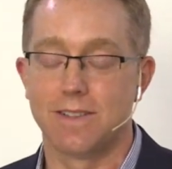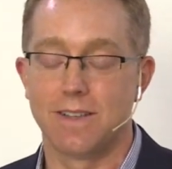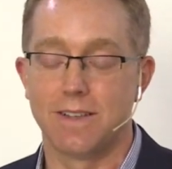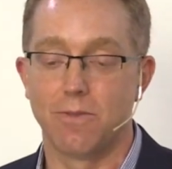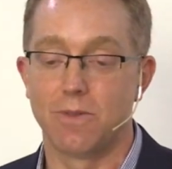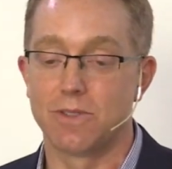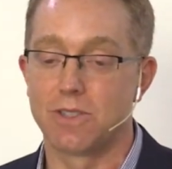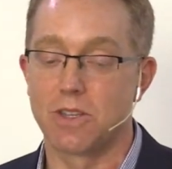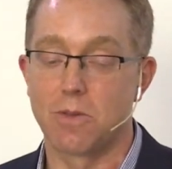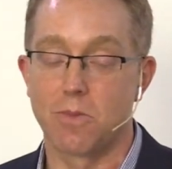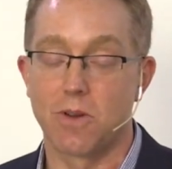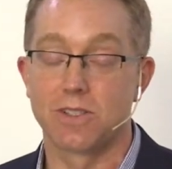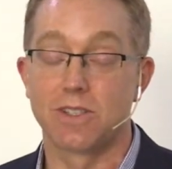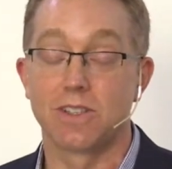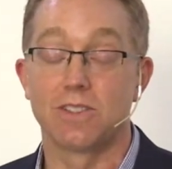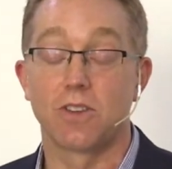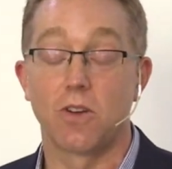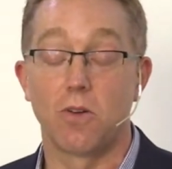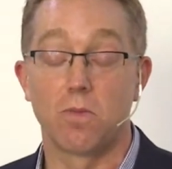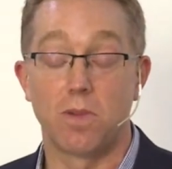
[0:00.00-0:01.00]
it wasn't the
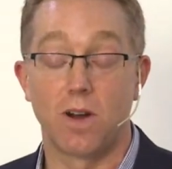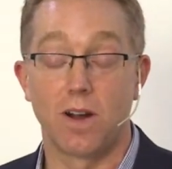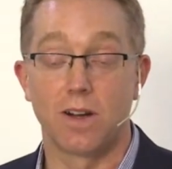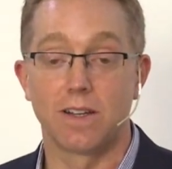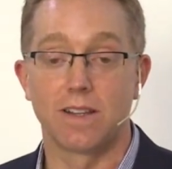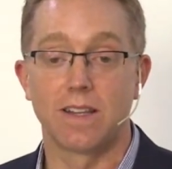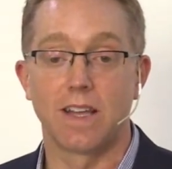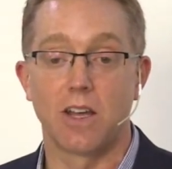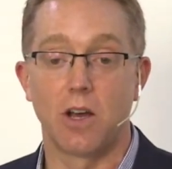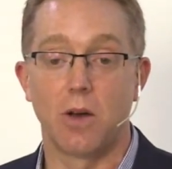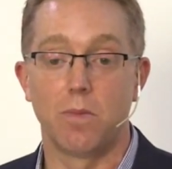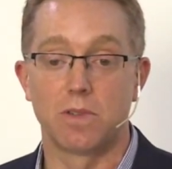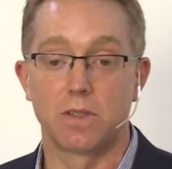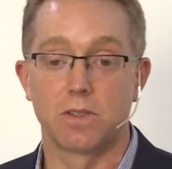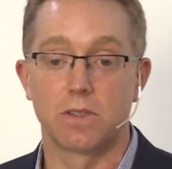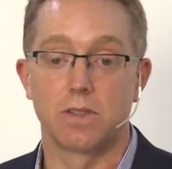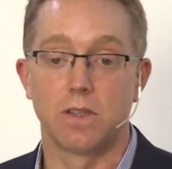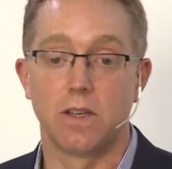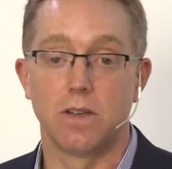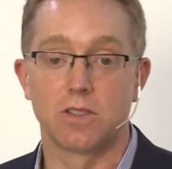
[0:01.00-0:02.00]
president's own party that
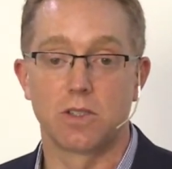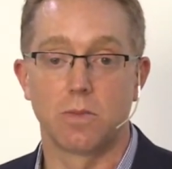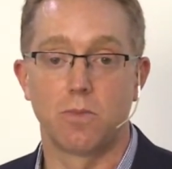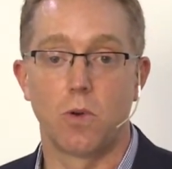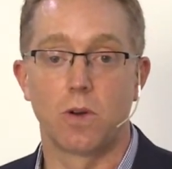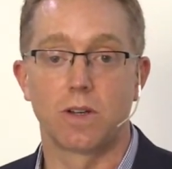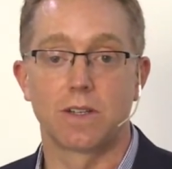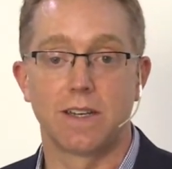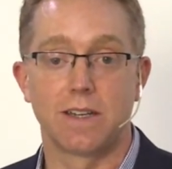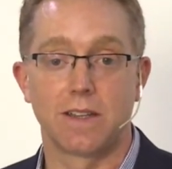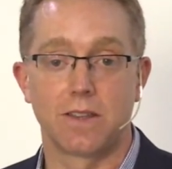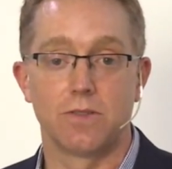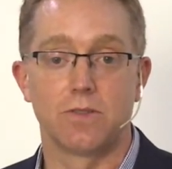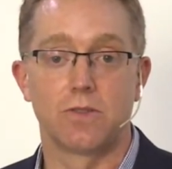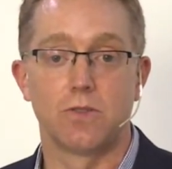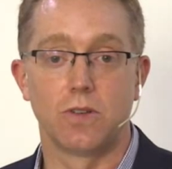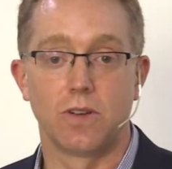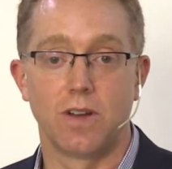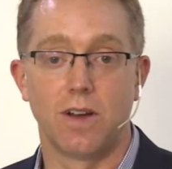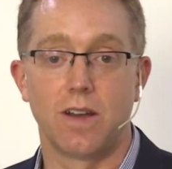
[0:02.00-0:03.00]
helped uh, support getting through
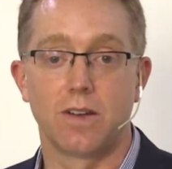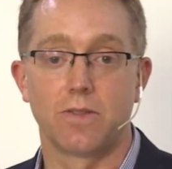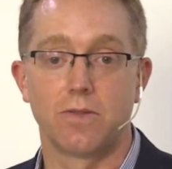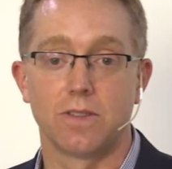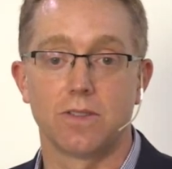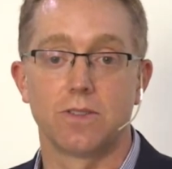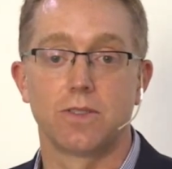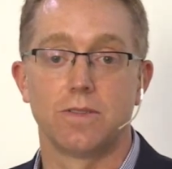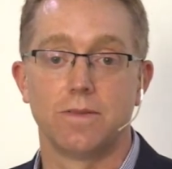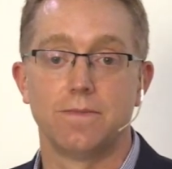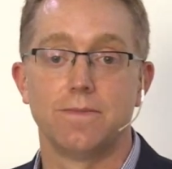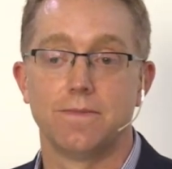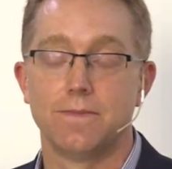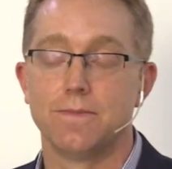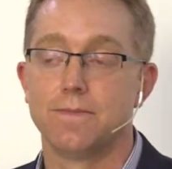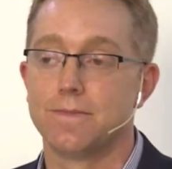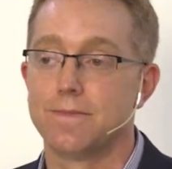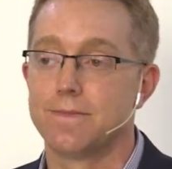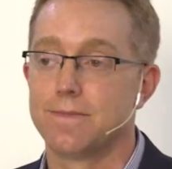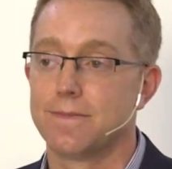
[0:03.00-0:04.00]
through Congress.
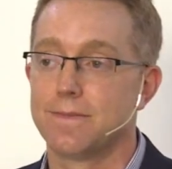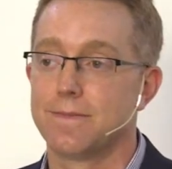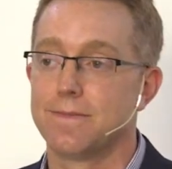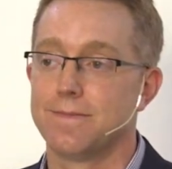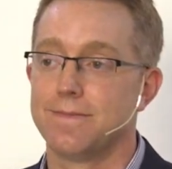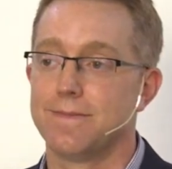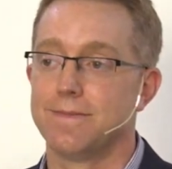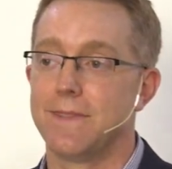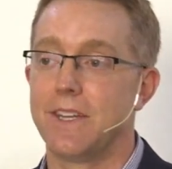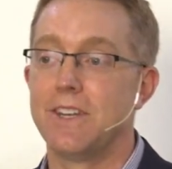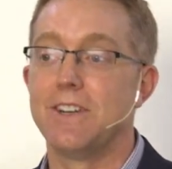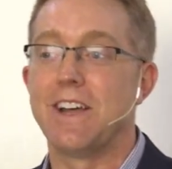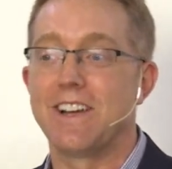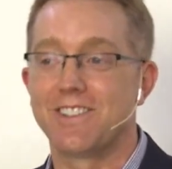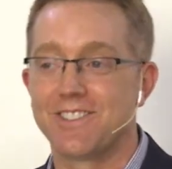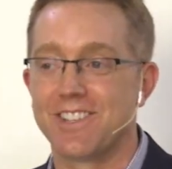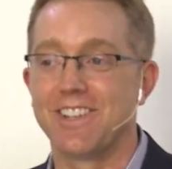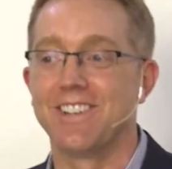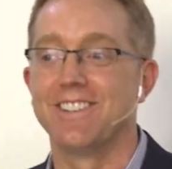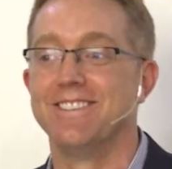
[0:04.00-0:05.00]
Mm -hmm. In a
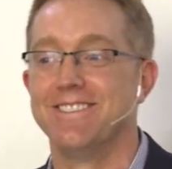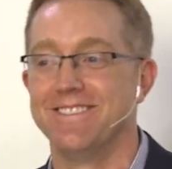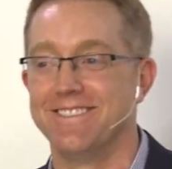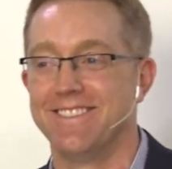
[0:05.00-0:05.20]
nutshell.